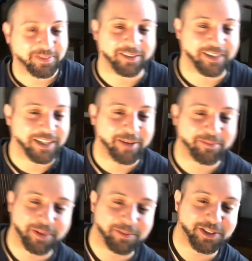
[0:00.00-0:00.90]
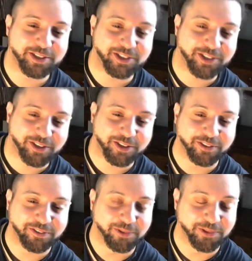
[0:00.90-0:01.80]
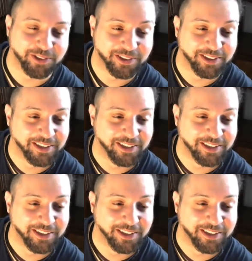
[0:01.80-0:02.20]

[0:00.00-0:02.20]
I'm just a sucker for